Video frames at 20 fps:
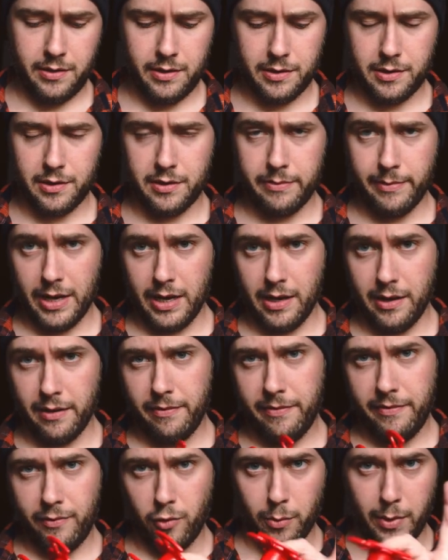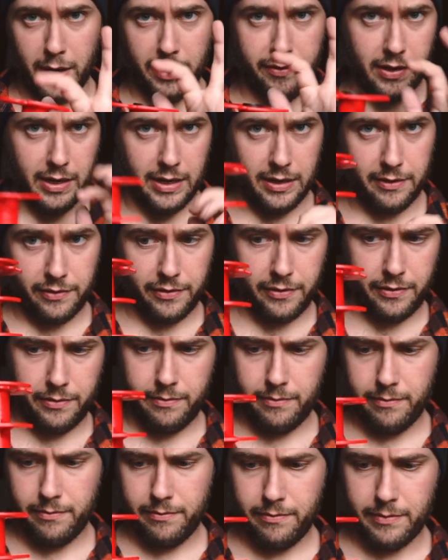This is my 4x5,
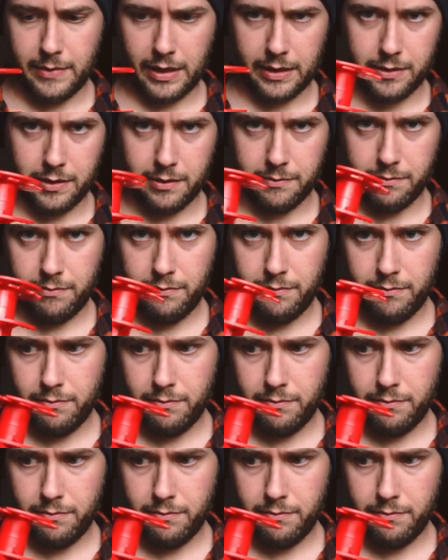like I said,